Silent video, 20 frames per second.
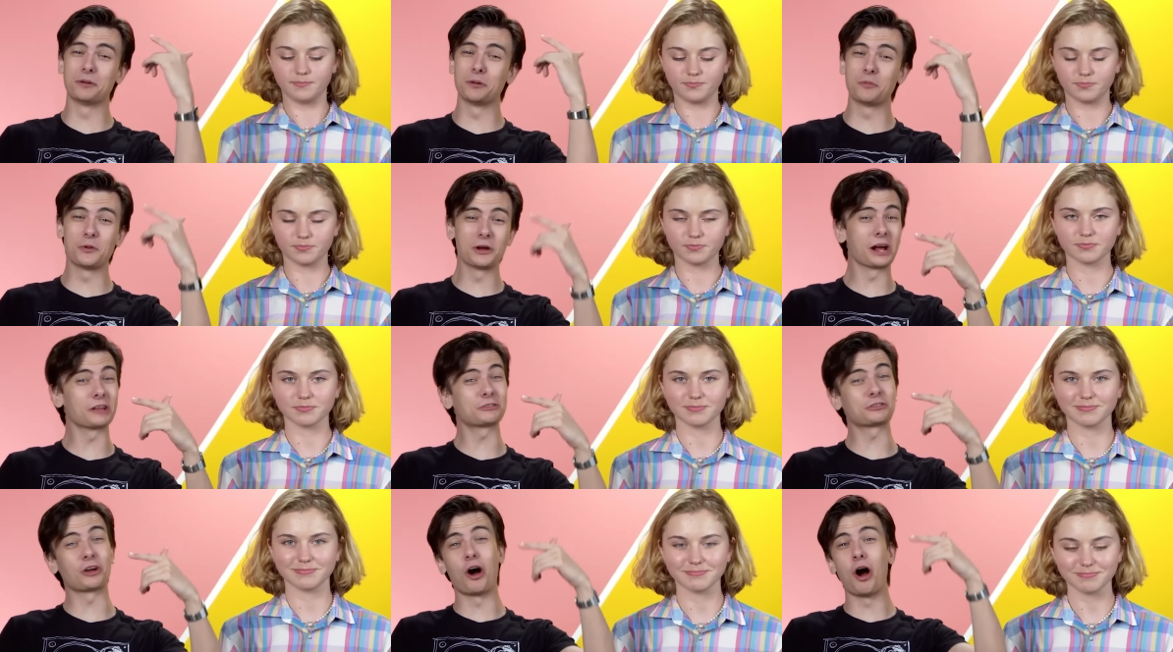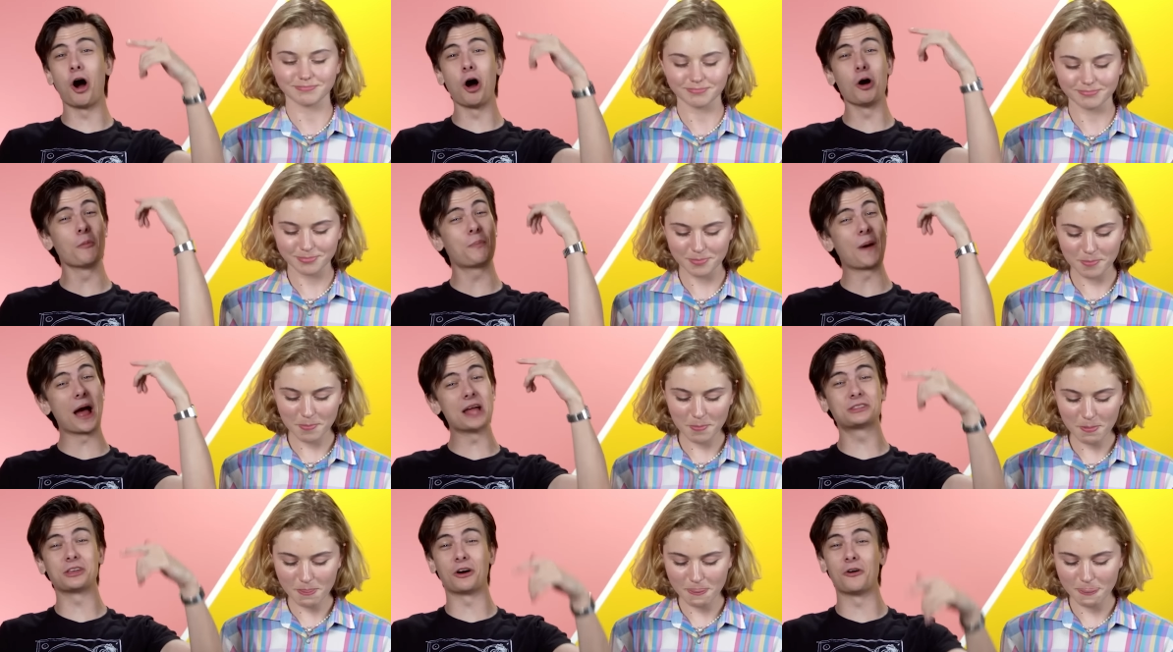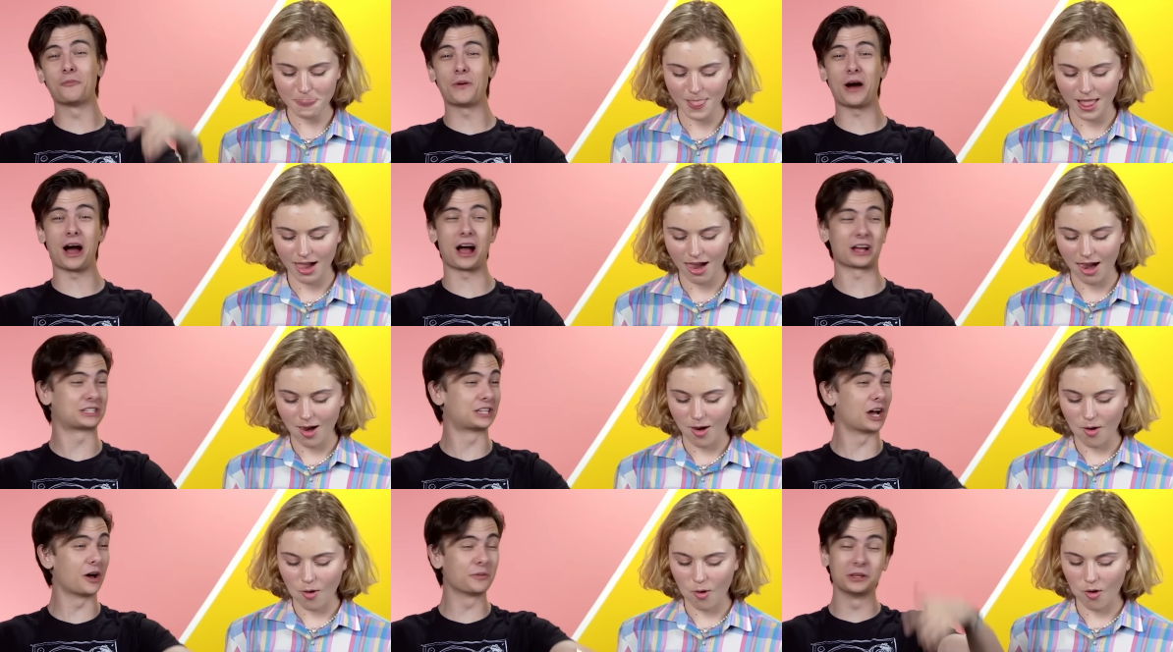Speaker 1: him to bring out the whole bento
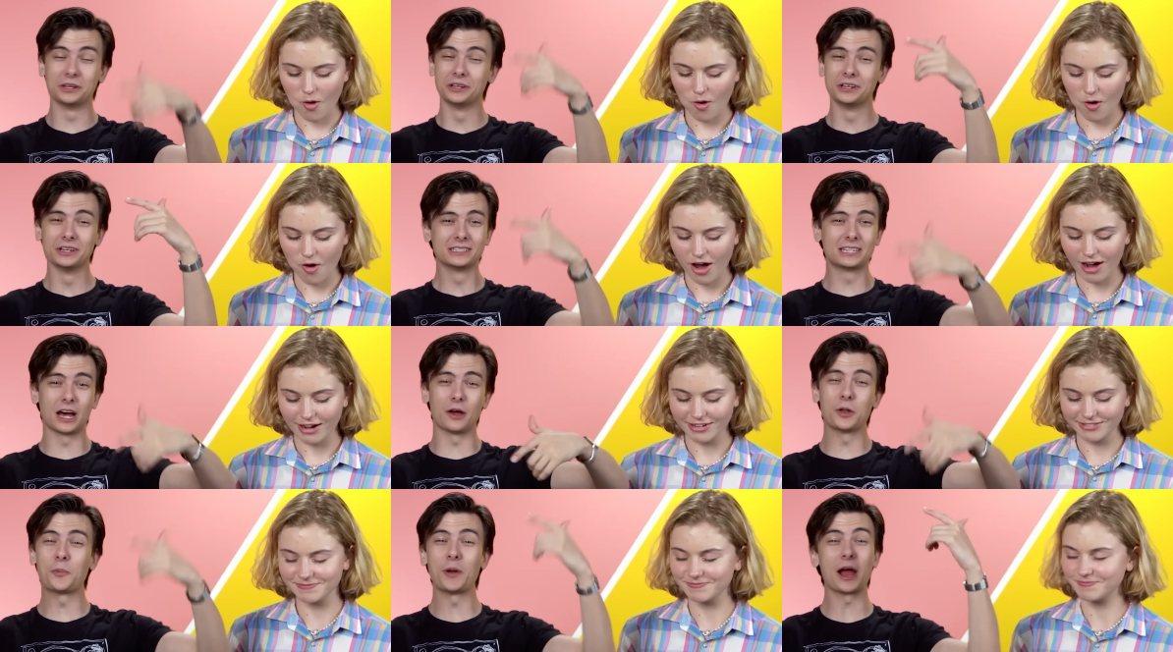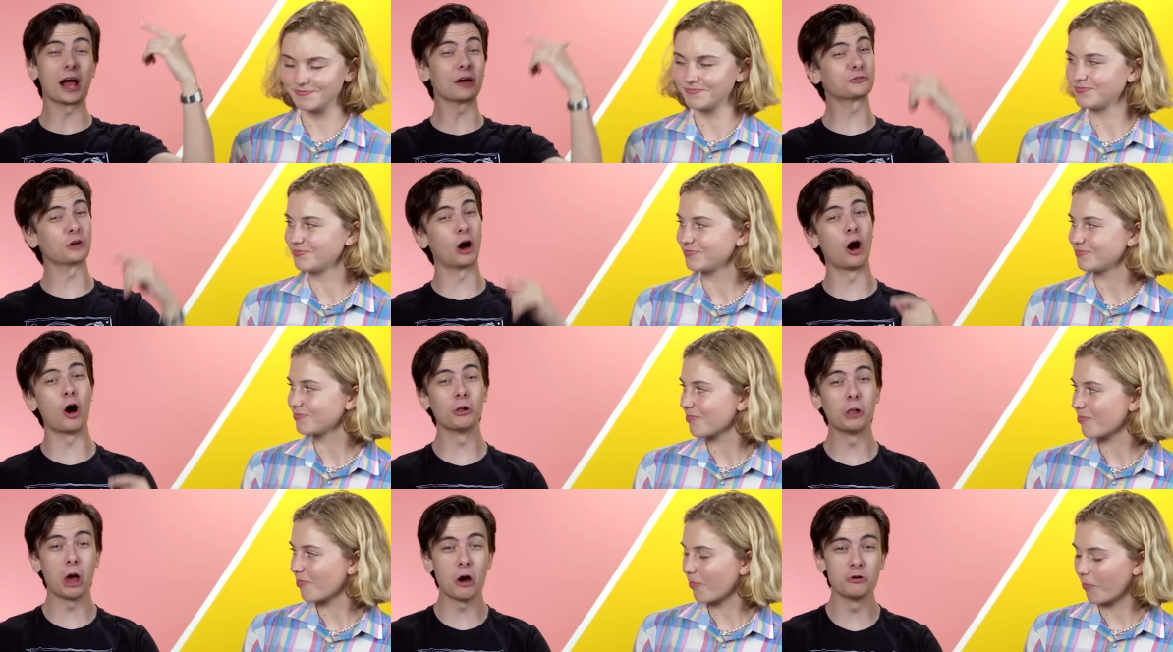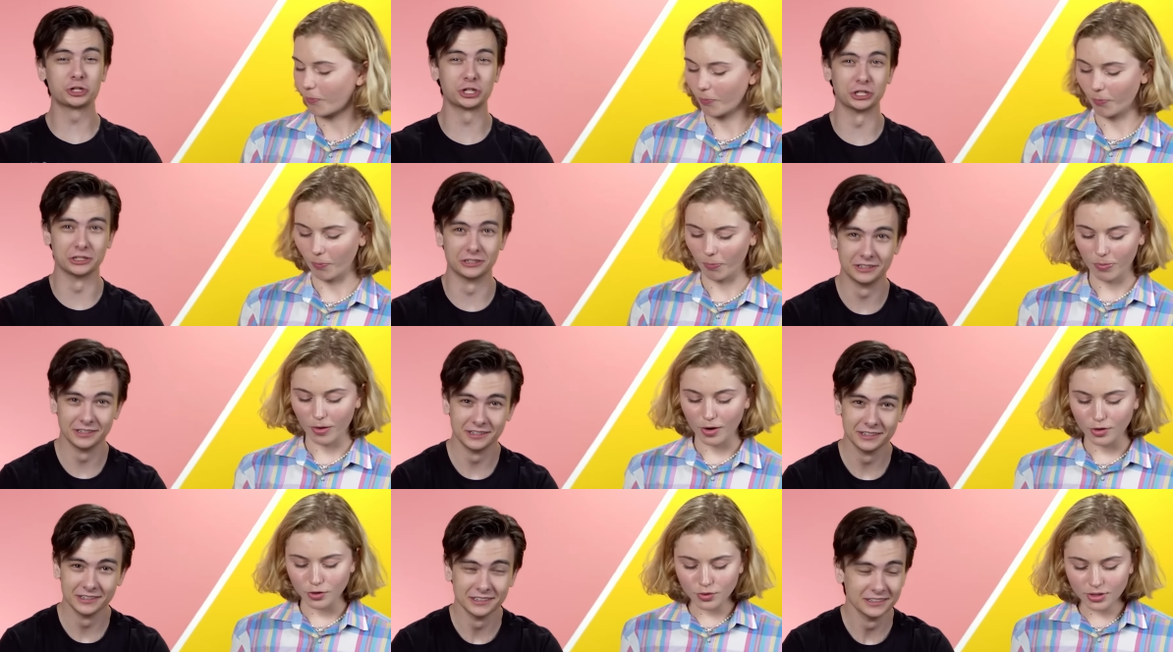box. Tell him to bring out the whole ocean.
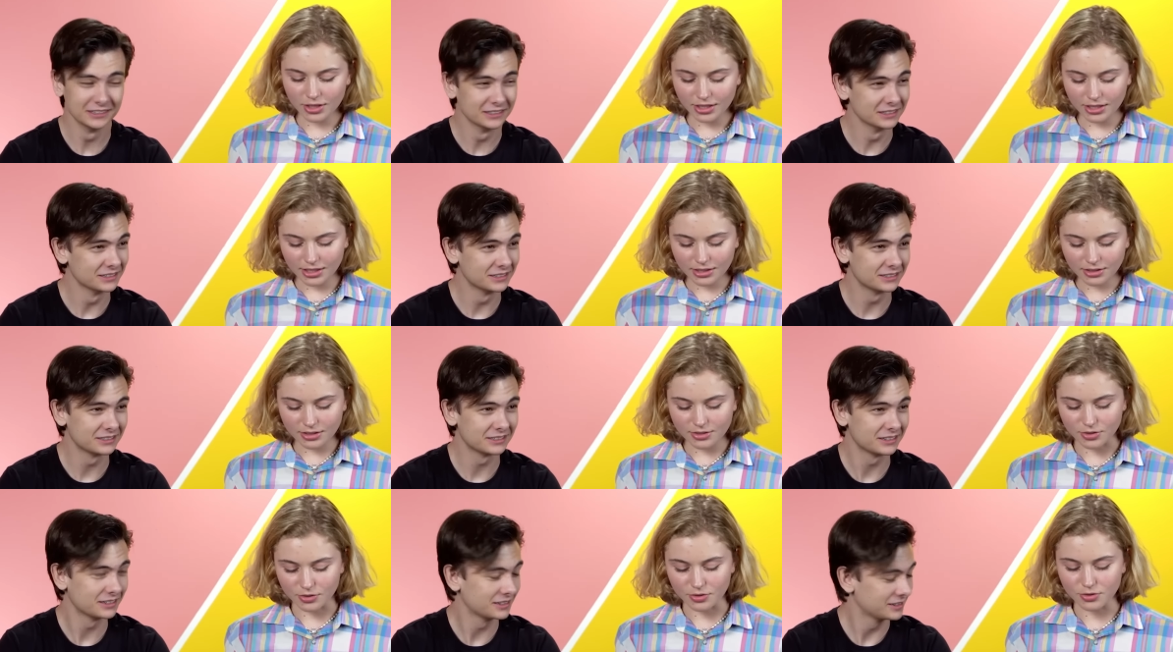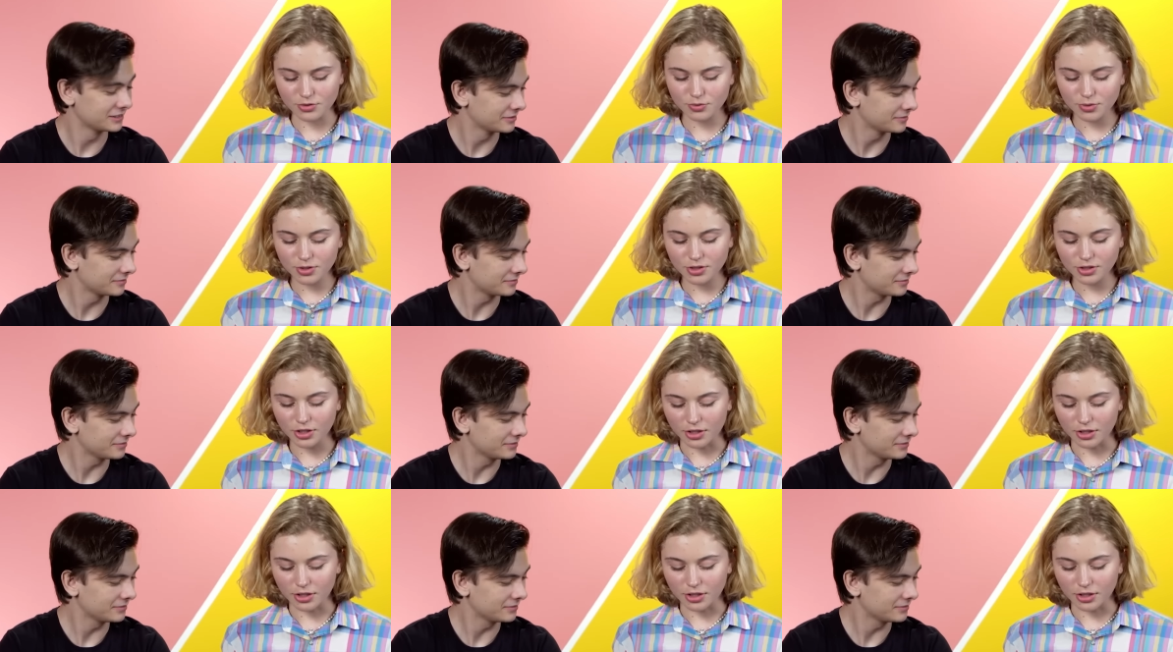
Speaker 2: You gotta eat this one, it's really